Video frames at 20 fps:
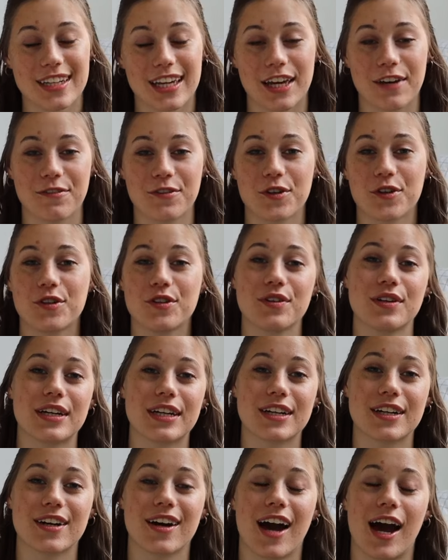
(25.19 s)
If you're new
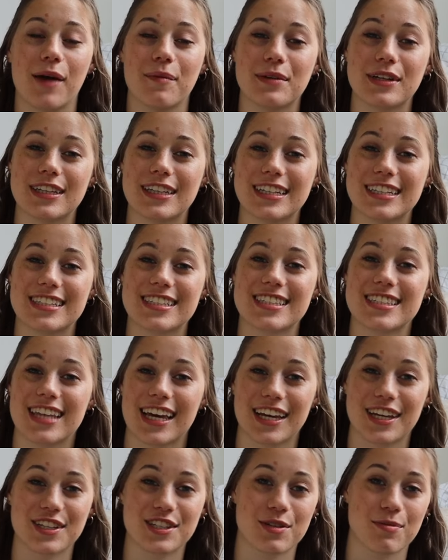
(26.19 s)
here, I'm Elise.
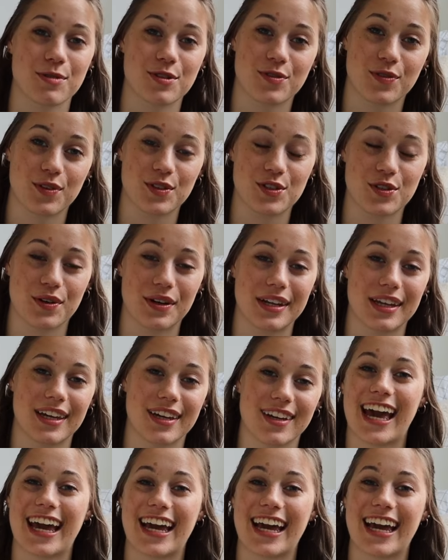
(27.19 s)
Thank you so much for joining,